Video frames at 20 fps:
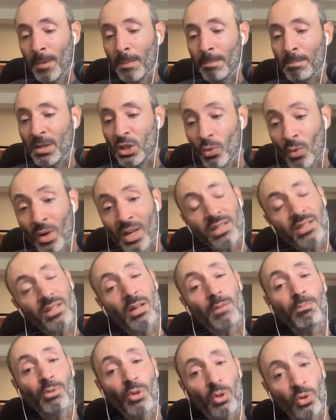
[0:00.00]
but you want to
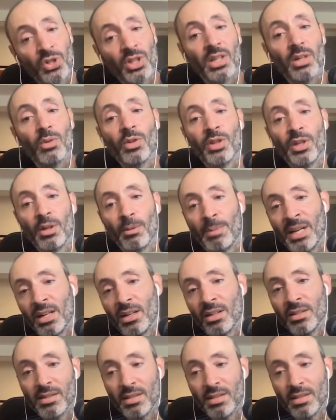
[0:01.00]
start broaching it with your parents.